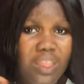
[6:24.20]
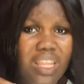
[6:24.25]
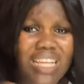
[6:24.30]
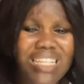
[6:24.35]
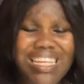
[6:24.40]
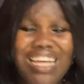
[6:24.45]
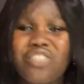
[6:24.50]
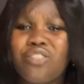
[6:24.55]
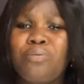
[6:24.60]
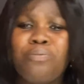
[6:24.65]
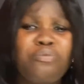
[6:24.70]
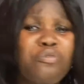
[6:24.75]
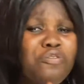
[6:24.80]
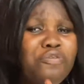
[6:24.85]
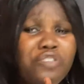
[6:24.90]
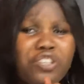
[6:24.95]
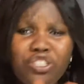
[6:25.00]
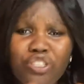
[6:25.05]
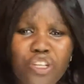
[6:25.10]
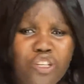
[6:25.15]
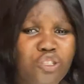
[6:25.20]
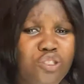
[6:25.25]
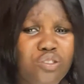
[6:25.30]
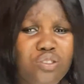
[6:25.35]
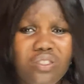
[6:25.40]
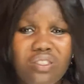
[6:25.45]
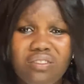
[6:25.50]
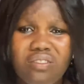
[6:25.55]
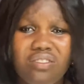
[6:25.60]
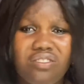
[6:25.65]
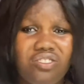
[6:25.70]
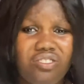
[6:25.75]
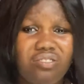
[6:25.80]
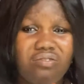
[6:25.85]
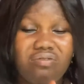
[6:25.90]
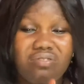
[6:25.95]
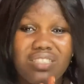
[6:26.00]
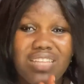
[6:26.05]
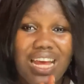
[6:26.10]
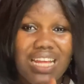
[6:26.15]
there are some provisions
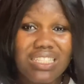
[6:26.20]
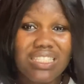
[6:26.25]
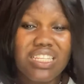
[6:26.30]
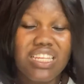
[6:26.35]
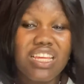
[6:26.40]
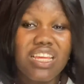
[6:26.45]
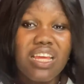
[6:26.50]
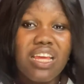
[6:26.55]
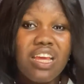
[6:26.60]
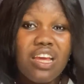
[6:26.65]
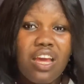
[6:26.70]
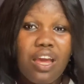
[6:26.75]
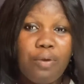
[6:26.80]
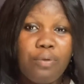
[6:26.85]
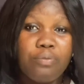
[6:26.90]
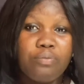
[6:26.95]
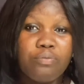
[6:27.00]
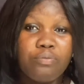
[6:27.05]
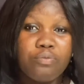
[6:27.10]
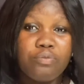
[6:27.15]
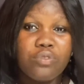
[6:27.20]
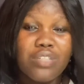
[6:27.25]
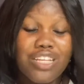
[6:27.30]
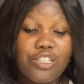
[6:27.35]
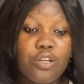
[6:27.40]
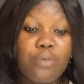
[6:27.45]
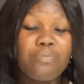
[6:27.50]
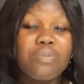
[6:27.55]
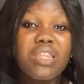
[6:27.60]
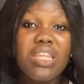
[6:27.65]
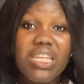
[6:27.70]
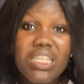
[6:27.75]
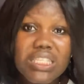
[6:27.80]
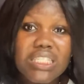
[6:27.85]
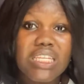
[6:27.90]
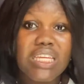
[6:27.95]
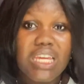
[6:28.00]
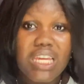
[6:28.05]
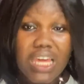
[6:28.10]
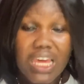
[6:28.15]
that there's some things
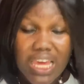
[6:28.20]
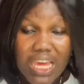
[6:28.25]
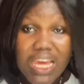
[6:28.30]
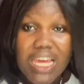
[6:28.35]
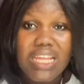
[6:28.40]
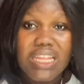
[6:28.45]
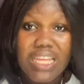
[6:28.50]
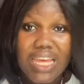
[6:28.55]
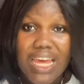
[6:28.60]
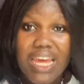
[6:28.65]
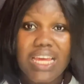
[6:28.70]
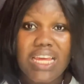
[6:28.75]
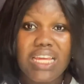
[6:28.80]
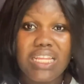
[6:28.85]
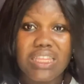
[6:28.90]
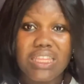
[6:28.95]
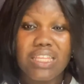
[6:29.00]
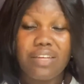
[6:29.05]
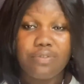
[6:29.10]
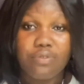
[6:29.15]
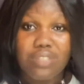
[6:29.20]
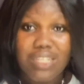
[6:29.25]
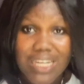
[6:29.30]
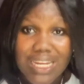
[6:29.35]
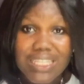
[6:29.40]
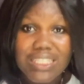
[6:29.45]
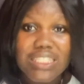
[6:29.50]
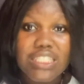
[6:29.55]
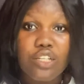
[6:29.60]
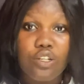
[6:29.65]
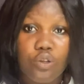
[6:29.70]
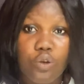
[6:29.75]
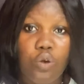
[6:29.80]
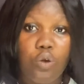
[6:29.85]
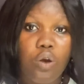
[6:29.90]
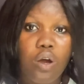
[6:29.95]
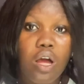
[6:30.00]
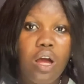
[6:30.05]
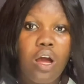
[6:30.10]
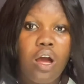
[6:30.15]
in here in the tenancy law
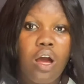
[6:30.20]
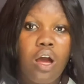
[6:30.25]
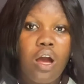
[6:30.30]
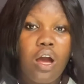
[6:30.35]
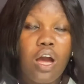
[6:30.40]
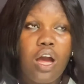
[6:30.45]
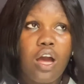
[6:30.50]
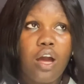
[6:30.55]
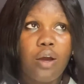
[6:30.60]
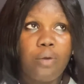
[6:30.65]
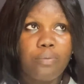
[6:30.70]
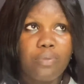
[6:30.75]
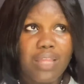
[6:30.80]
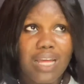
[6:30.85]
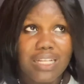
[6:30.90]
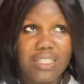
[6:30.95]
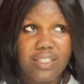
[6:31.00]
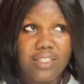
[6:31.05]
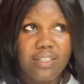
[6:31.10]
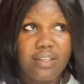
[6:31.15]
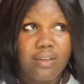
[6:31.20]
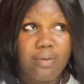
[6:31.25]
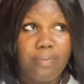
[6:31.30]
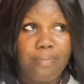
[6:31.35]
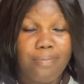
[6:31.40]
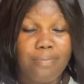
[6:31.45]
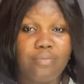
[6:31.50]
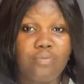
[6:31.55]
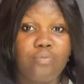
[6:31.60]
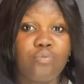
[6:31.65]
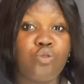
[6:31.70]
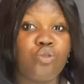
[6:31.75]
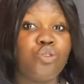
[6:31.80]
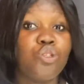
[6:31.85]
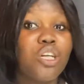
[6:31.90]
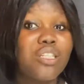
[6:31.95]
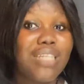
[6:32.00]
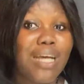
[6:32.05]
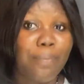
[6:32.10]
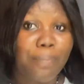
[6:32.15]
that will not
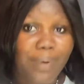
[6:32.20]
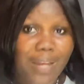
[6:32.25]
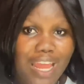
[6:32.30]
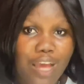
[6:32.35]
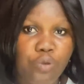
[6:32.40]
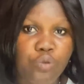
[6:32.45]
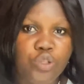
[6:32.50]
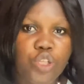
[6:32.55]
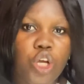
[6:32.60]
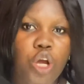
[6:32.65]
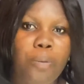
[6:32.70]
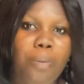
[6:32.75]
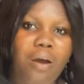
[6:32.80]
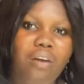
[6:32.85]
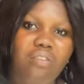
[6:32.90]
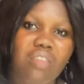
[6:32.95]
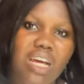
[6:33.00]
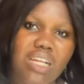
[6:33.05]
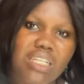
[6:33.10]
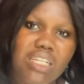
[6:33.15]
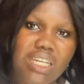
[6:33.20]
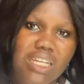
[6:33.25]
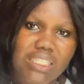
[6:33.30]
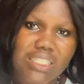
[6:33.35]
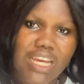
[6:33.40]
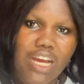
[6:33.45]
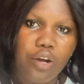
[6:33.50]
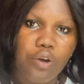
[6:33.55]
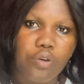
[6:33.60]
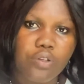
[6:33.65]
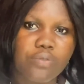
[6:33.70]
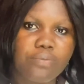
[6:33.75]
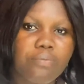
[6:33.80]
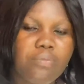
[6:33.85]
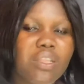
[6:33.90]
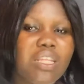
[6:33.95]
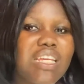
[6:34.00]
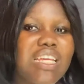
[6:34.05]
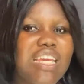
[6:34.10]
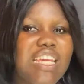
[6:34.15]
apply. We'll talk about that later on
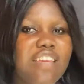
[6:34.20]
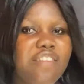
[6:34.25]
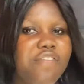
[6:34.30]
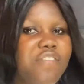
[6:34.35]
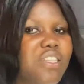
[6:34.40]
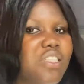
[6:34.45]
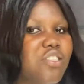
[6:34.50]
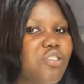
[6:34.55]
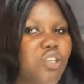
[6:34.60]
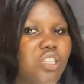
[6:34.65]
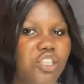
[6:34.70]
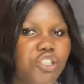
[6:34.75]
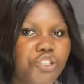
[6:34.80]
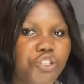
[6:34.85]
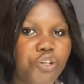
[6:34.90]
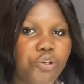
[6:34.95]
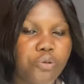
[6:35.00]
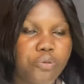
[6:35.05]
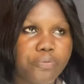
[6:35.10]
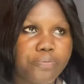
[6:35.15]
if it's not in your